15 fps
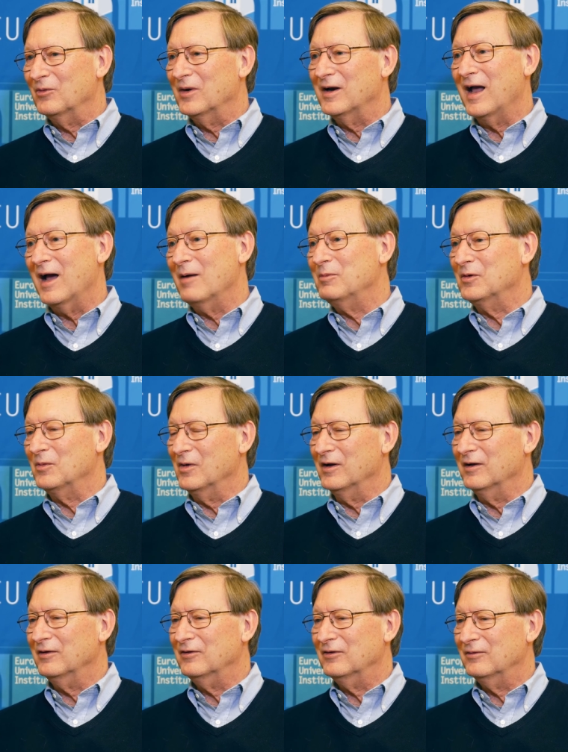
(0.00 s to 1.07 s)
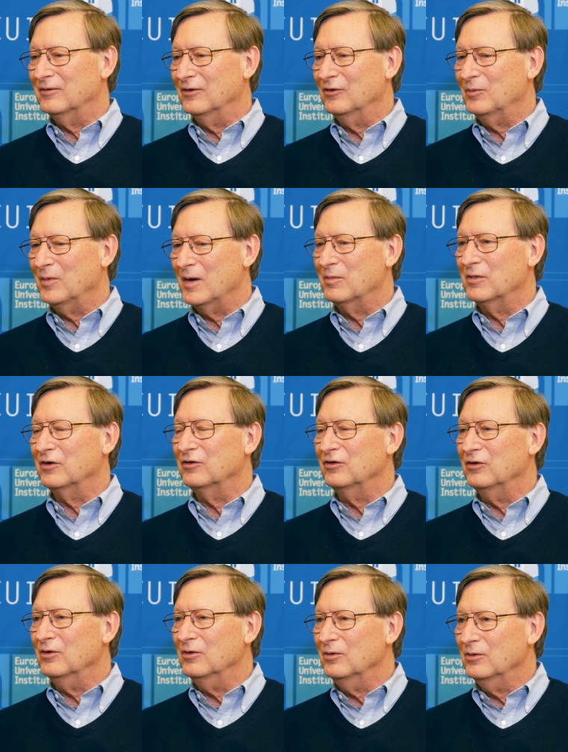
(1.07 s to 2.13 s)
what happened was newspapers
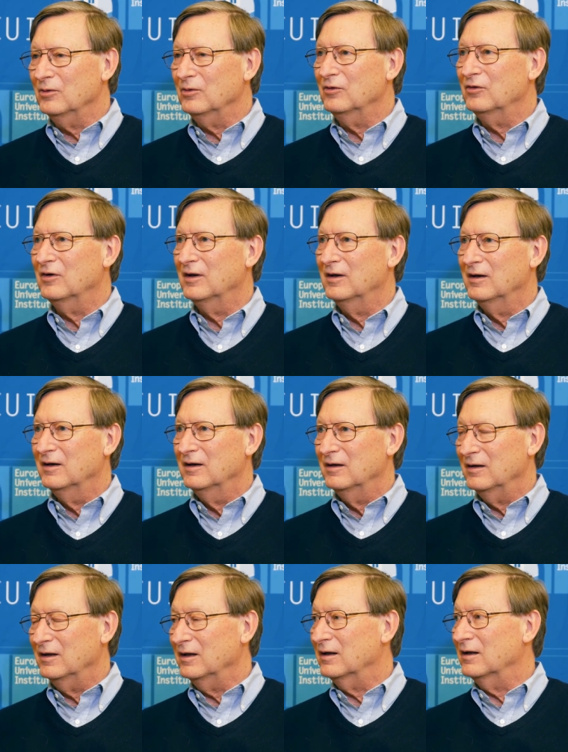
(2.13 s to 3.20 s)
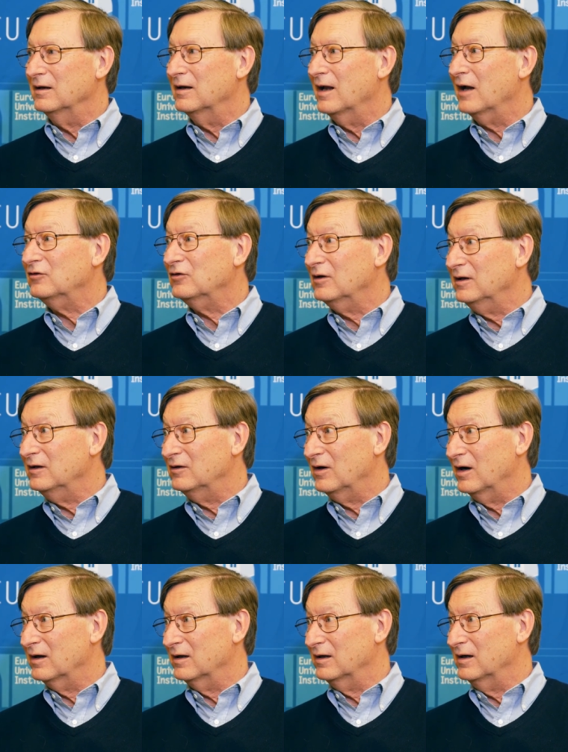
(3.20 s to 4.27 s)
used the contextually
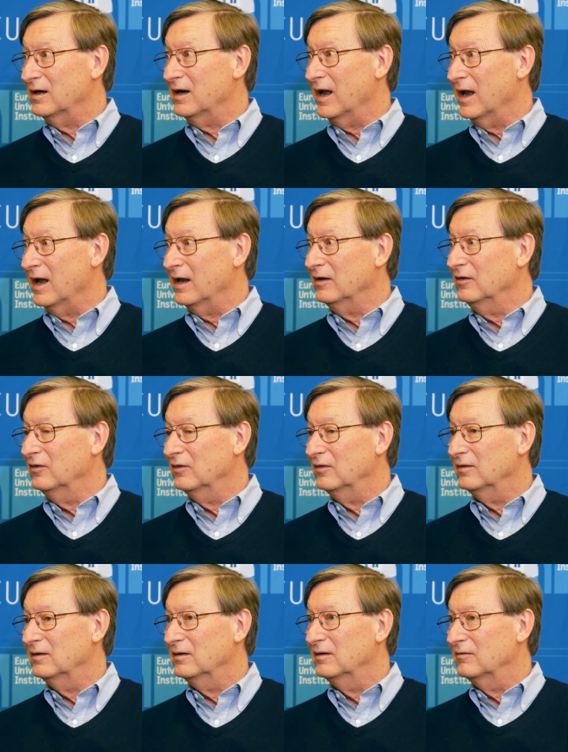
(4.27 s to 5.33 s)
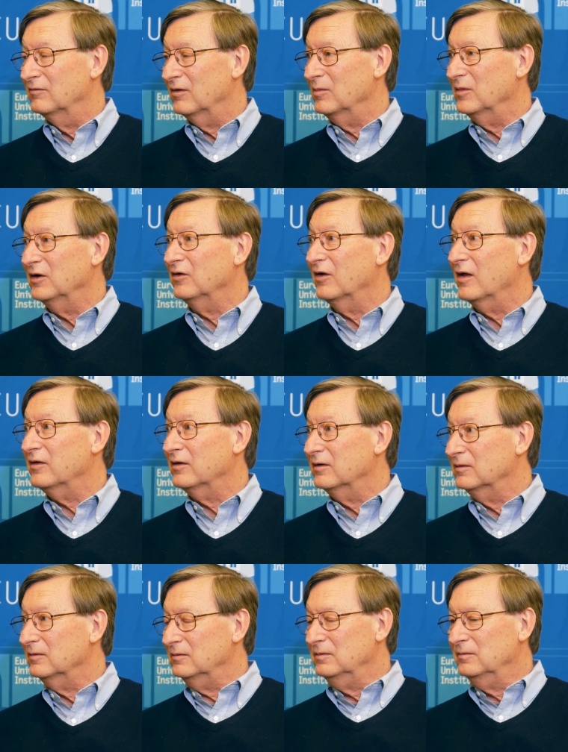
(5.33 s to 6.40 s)
targeted ads from these
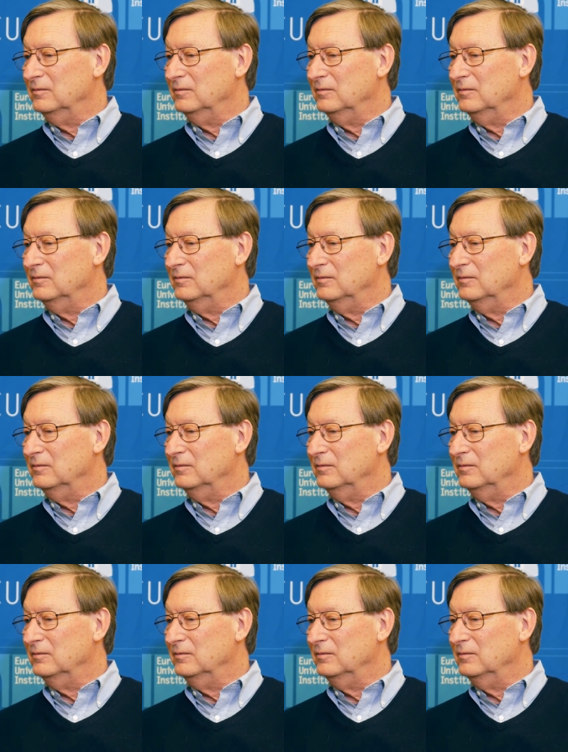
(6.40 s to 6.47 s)
other